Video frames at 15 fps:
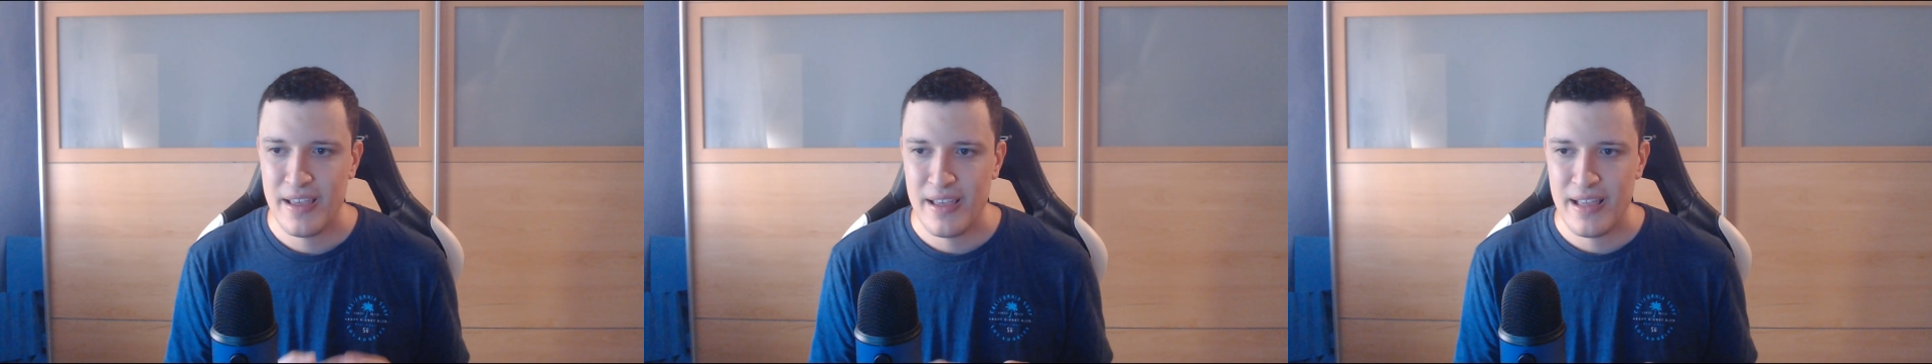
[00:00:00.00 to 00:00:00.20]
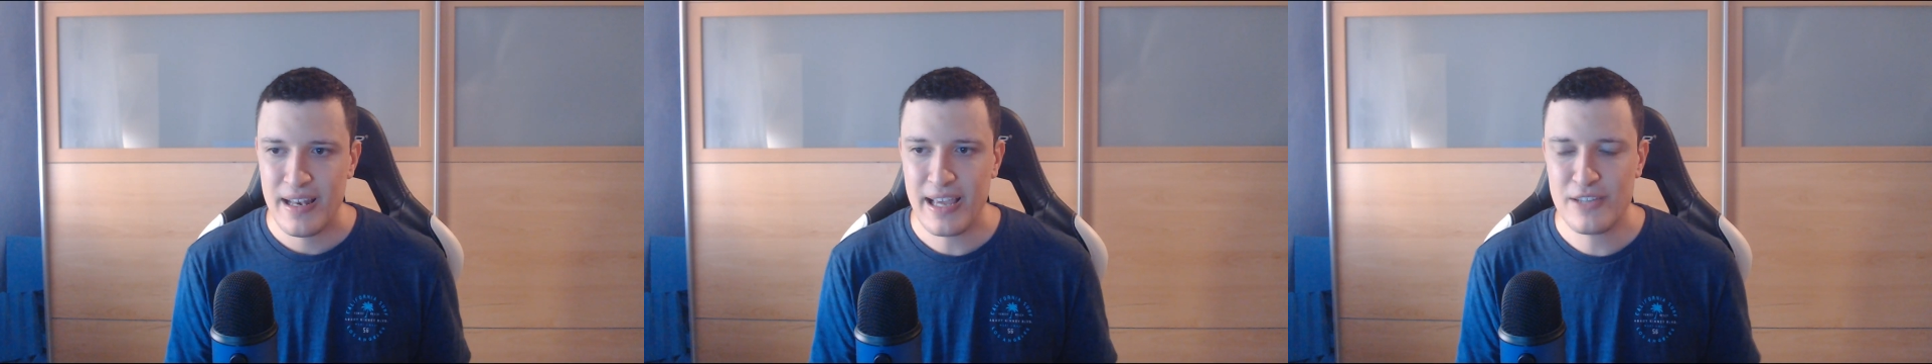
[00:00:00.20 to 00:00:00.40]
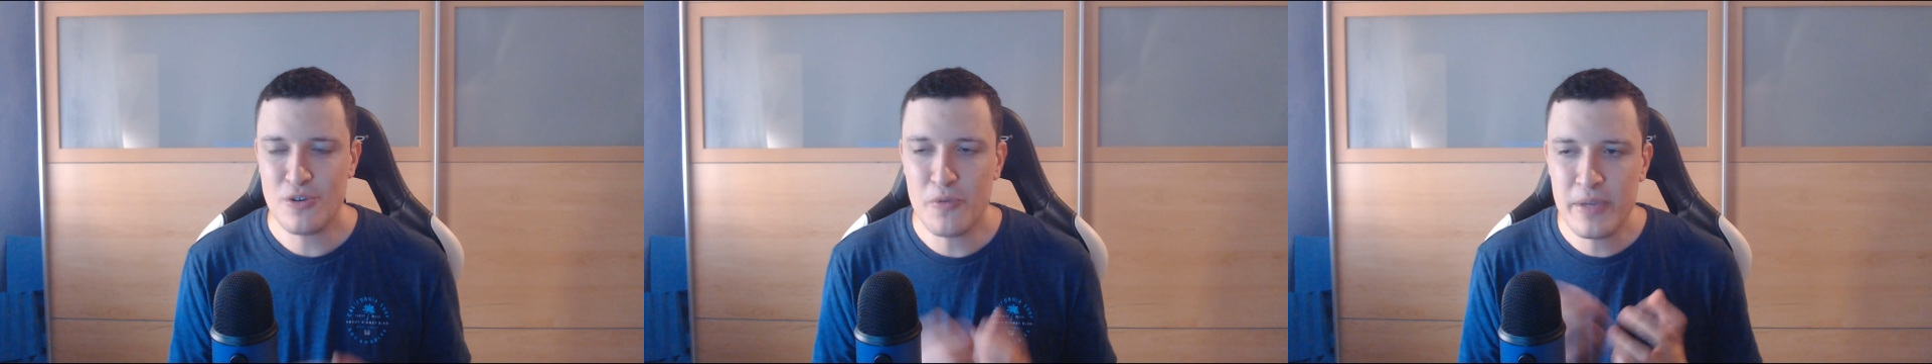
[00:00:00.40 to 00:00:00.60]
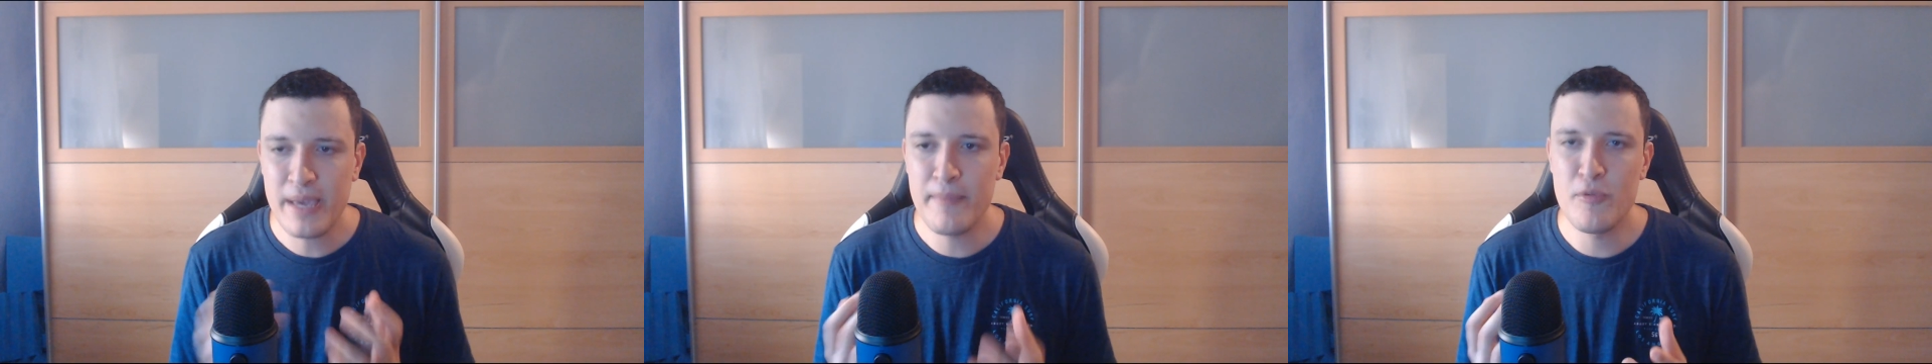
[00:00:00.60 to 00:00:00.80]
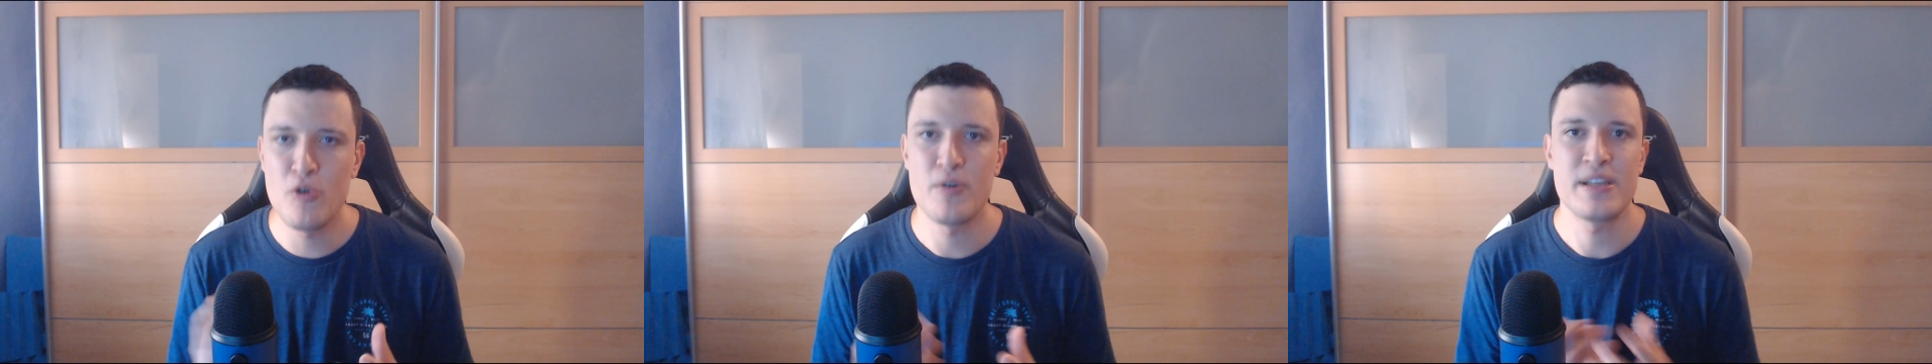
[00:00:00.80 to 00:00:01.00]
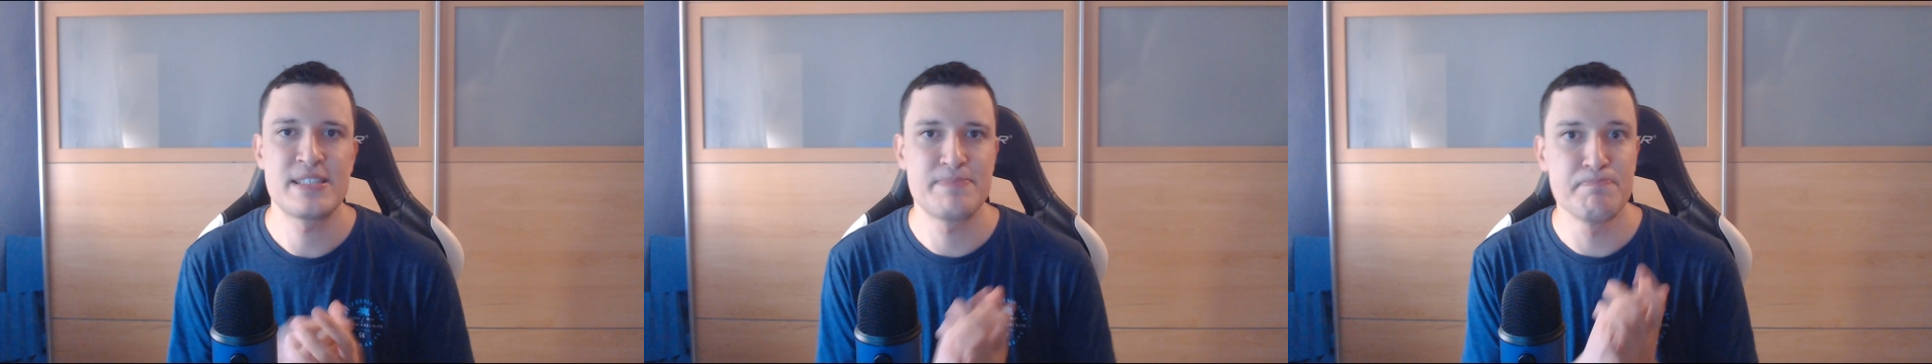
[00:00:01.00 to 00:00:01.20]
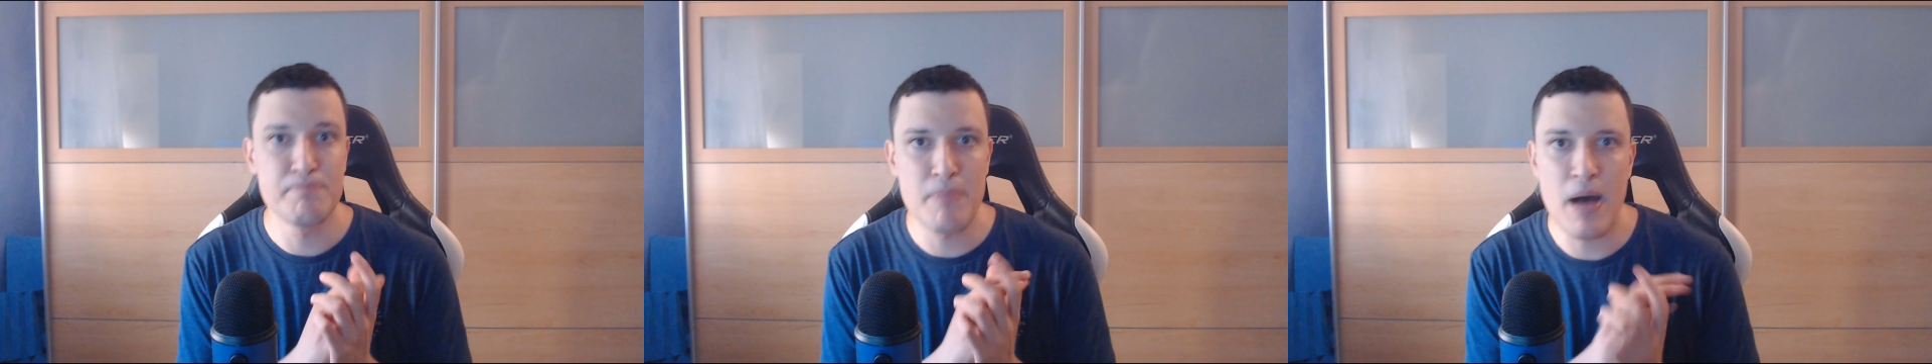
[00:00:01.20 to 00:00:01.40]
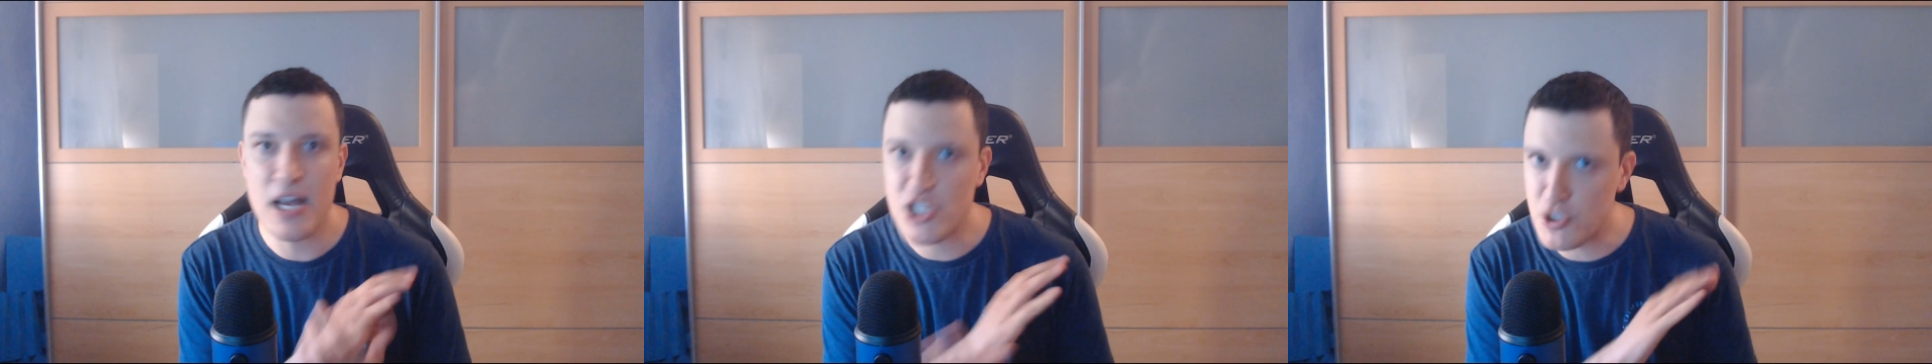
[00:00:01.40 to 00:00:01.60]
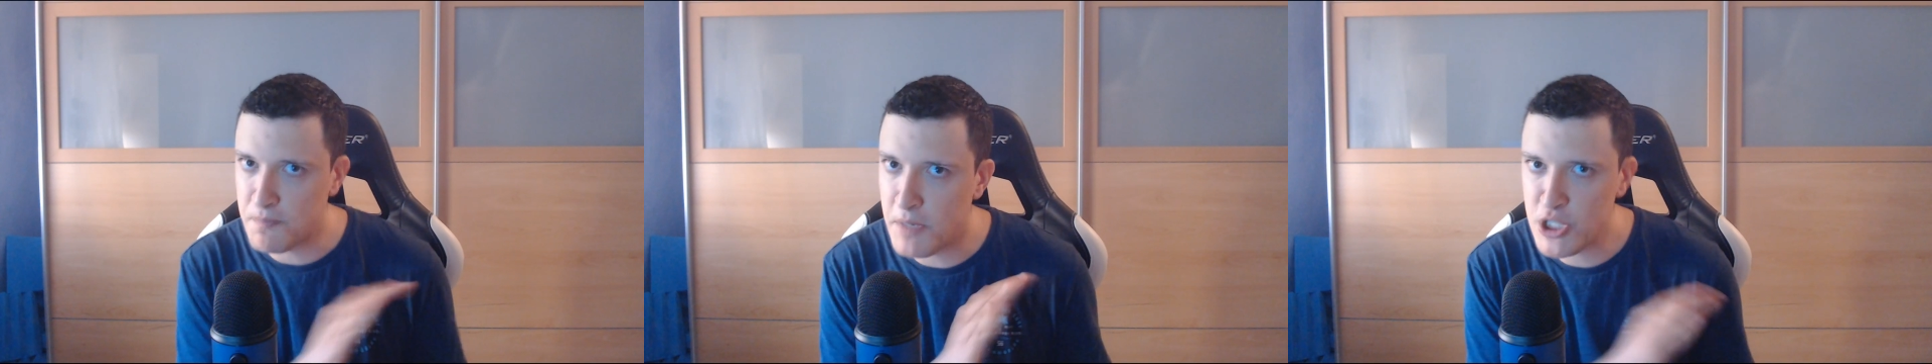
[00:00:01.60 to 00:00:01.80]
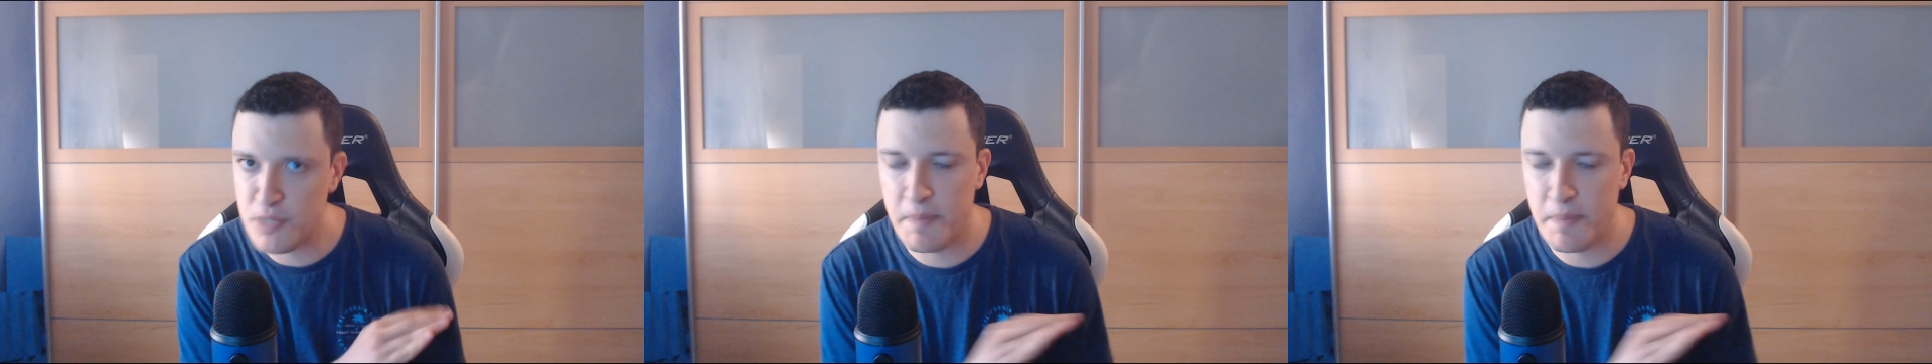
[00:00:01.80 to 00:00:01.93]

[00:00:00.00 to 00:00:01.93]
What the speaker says: Like, don't get me wrong, it's much